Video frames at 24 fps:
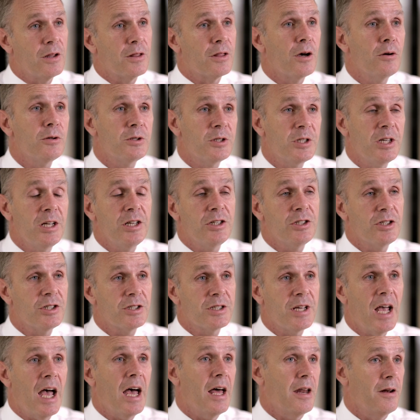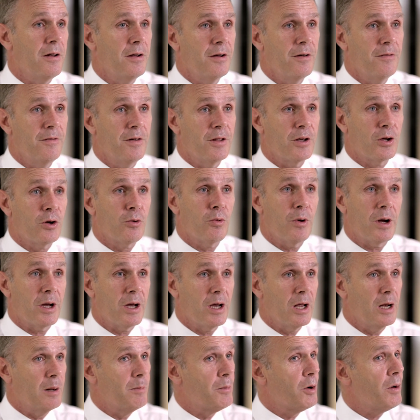that those teachers had for the
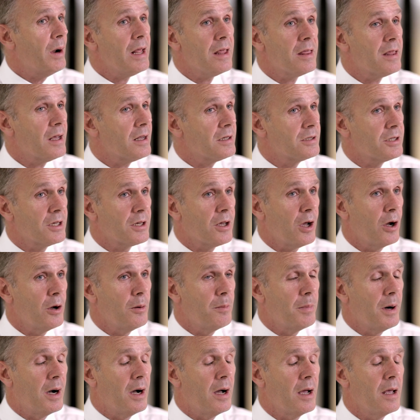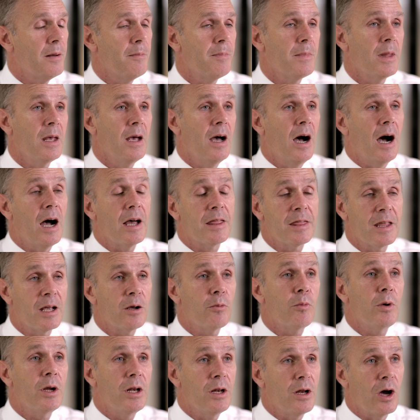curriculum are anything to go by, I
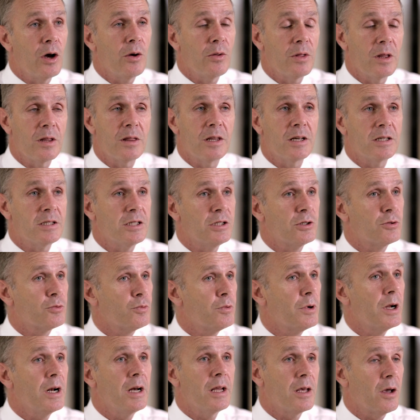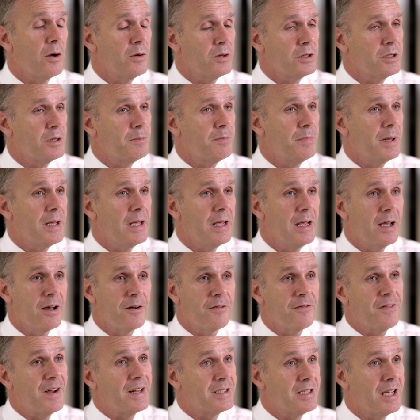think we know that this is really going to be a
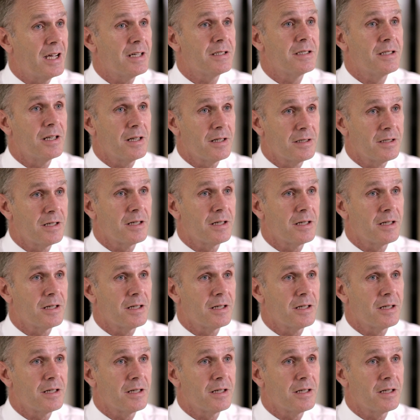fantastic